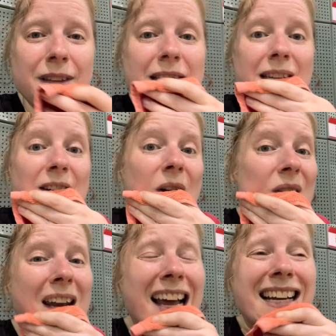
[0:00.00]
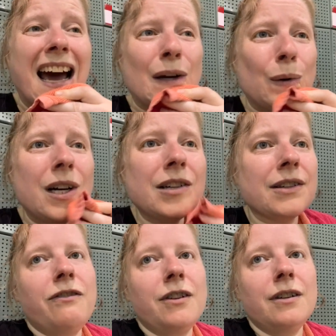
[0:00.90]
and didn't know that I had gotten
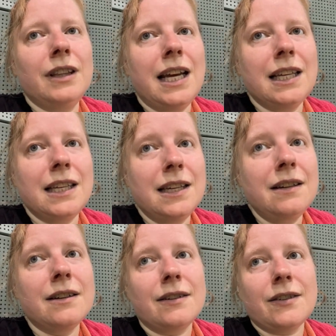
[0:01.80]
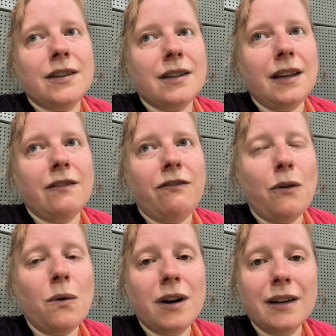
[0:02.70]
worse for like years, like
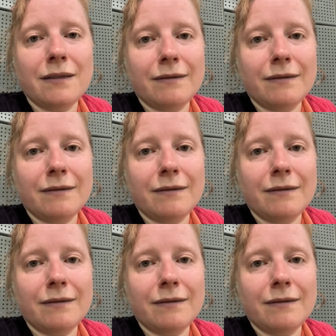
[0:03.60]
4-5